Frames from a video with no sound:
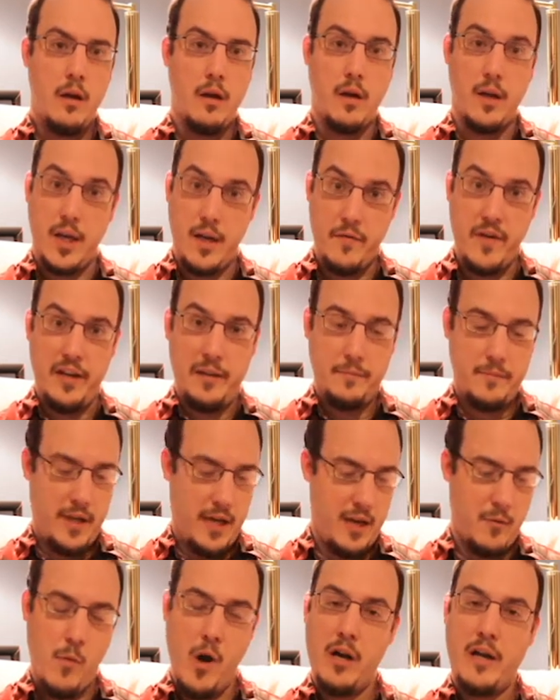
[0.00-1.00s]
Good evening
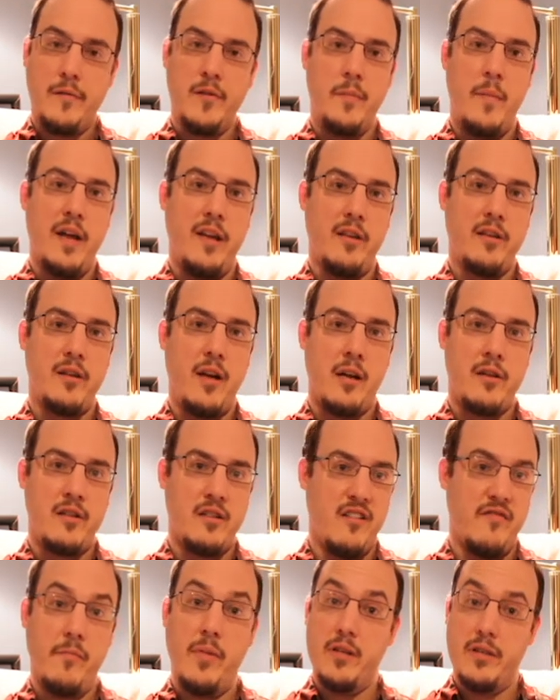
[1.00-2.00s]
and welcome to my
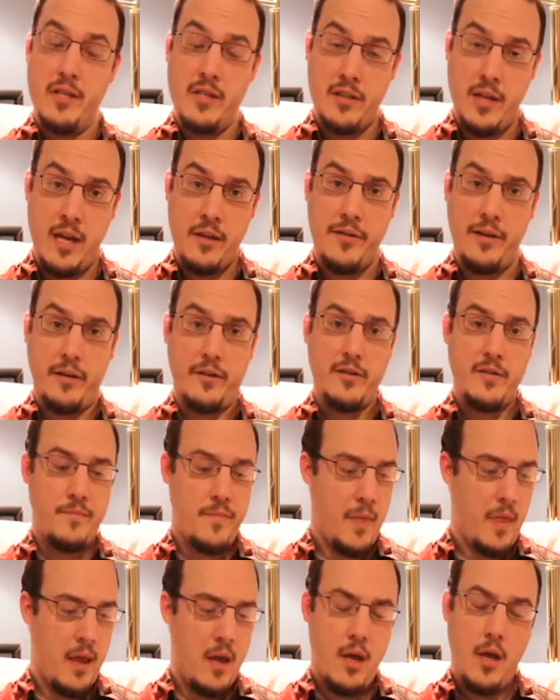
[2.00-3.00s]
discussion of business ethics.
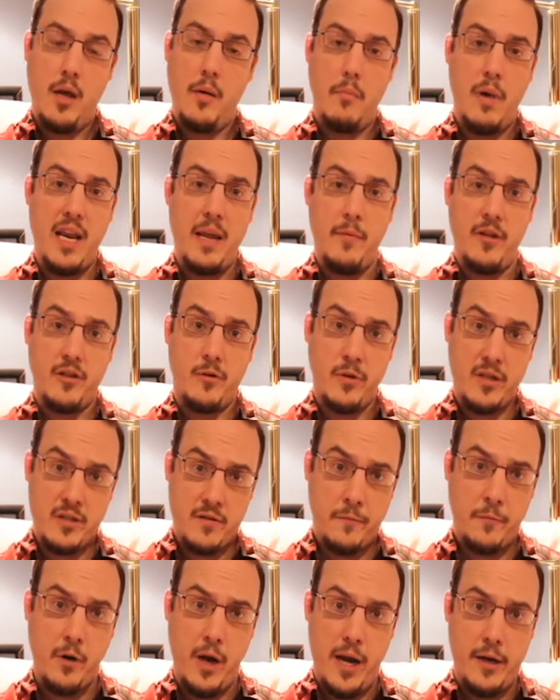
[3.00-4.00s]
My name is
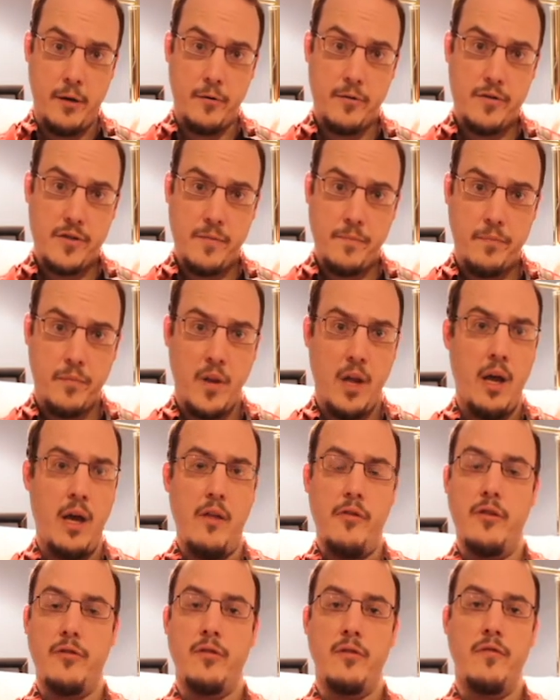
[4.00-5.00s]
Christopher Akers.
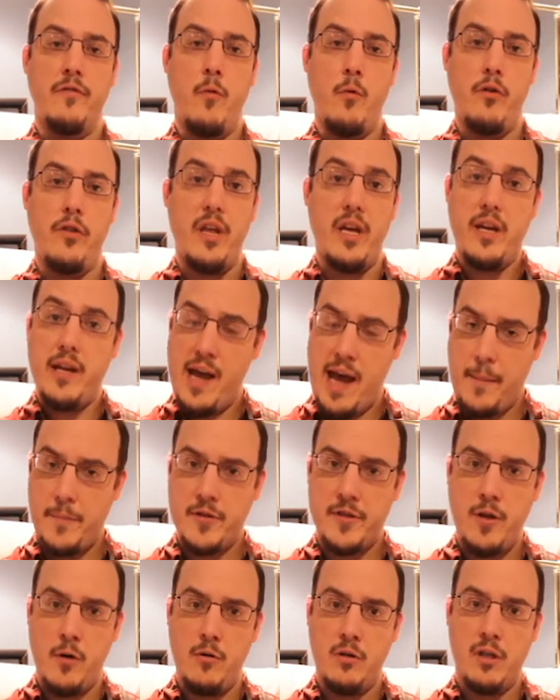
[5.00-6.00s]
This is for the
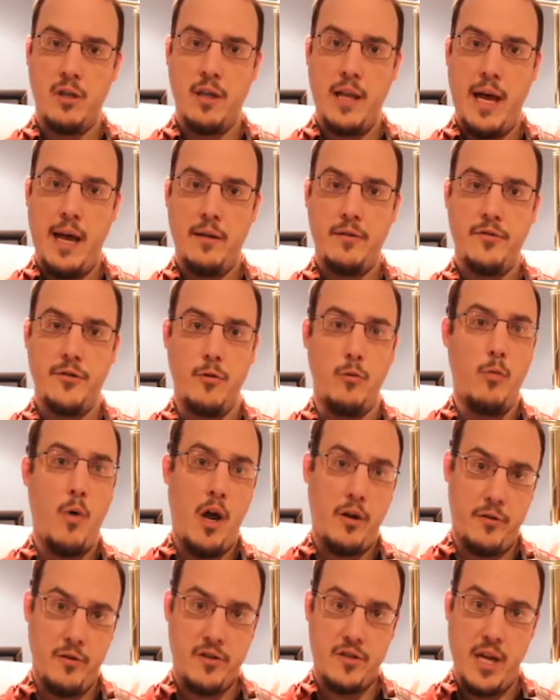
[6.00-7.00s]
capstone class through
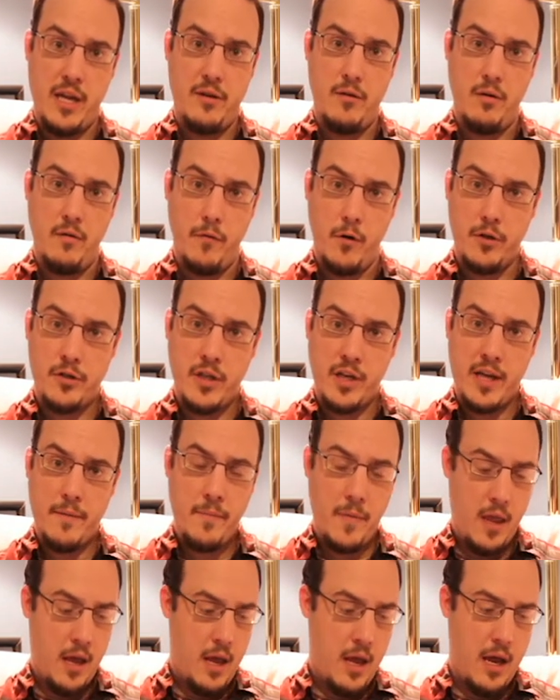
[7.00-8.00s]
Rogers State University
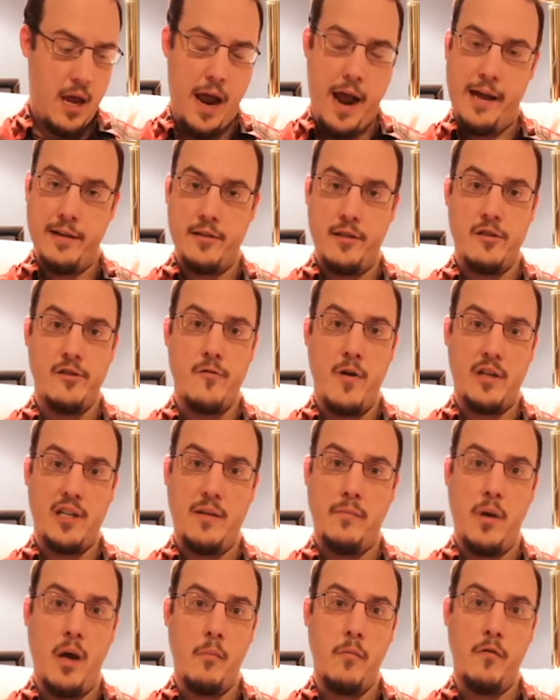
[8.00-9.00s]
as
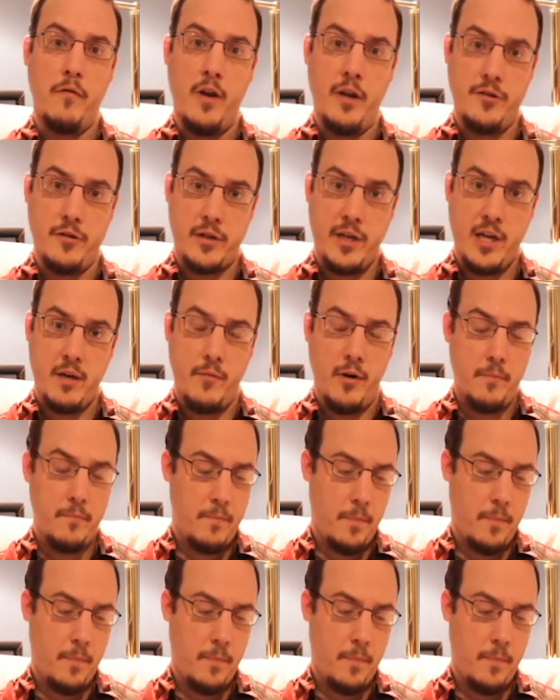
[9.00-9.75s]
instructed by Professor Kinnemer.